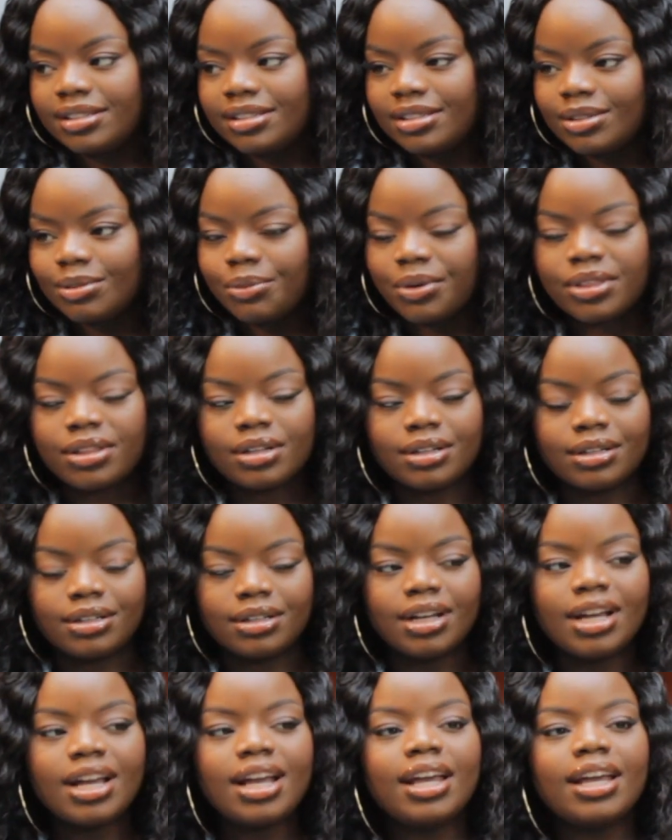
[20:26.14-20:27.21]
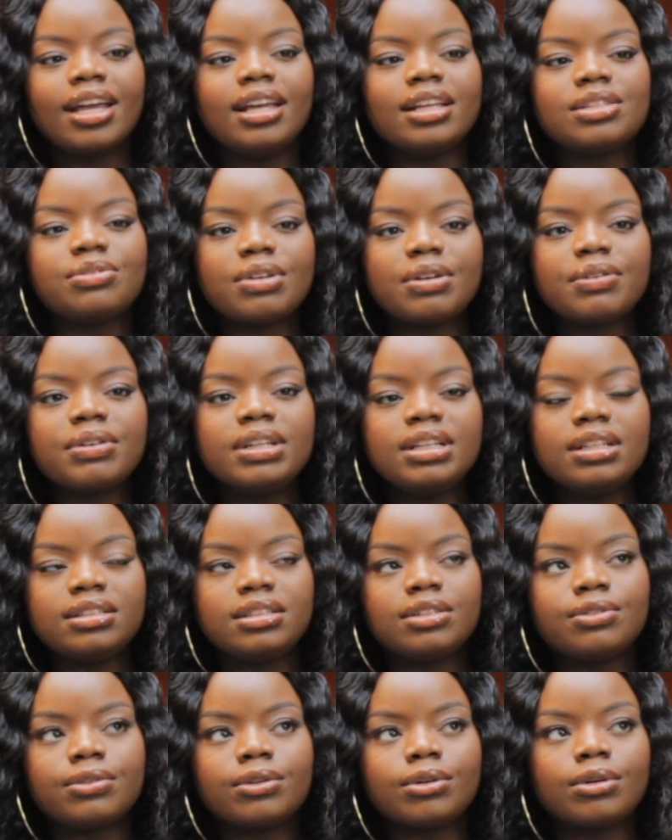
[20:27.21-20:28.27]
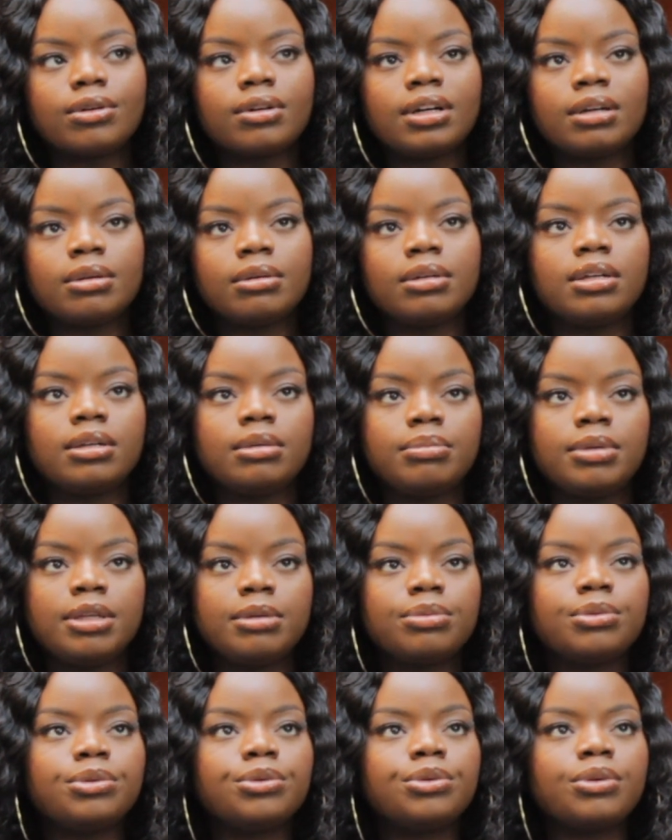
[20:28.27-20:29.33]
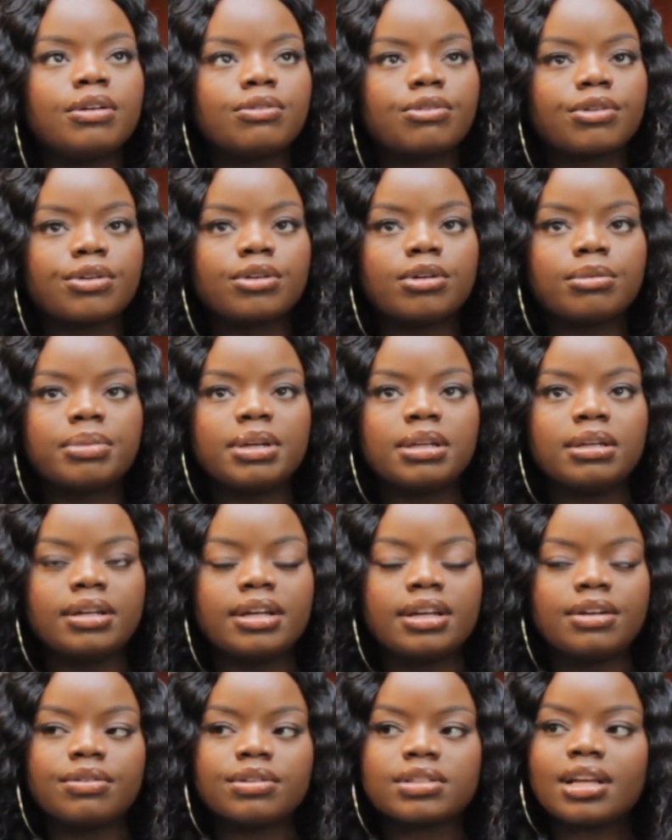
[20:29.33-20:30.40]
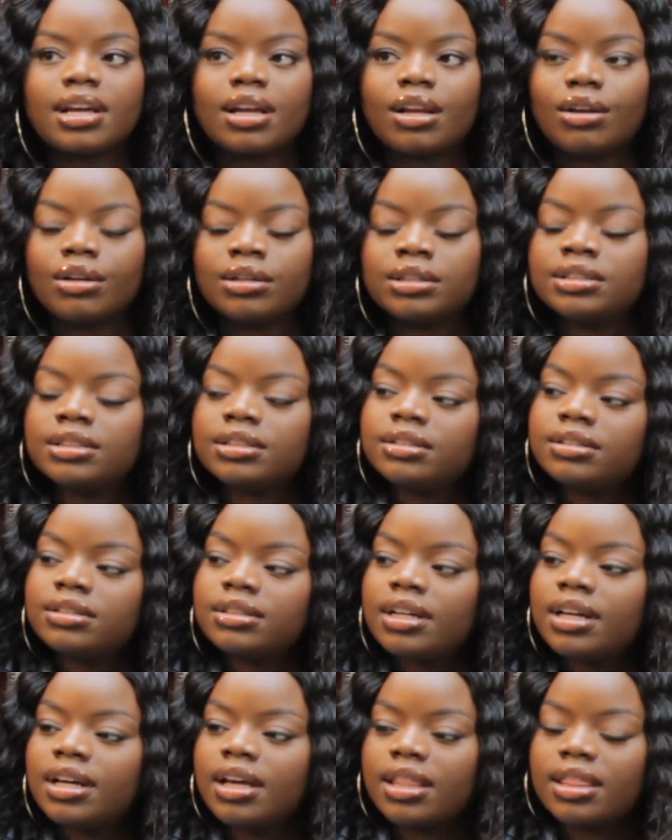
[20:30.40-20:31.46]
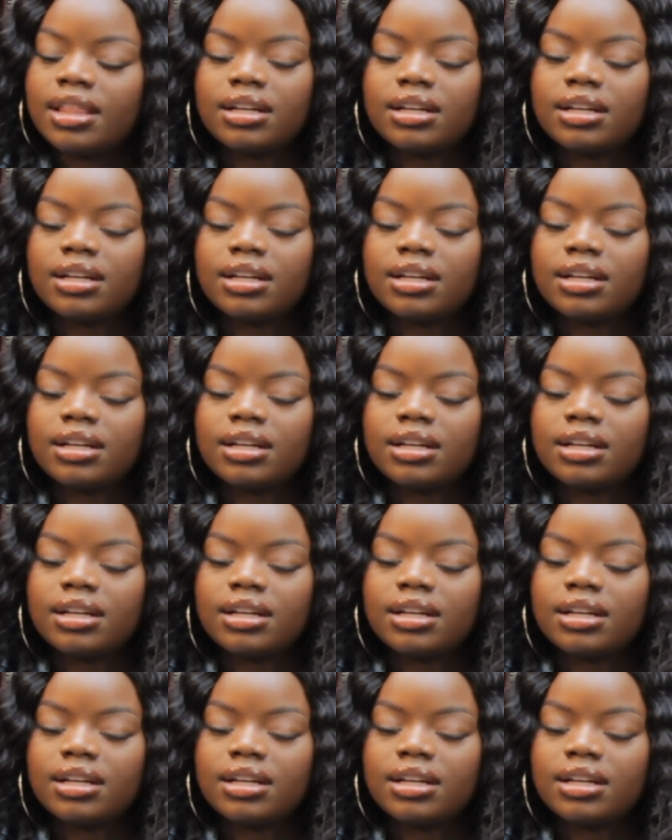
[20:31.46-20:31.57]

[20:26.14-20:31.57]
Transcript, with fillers: mm. with her. It's very easy for people who have grown up in areas like London mm.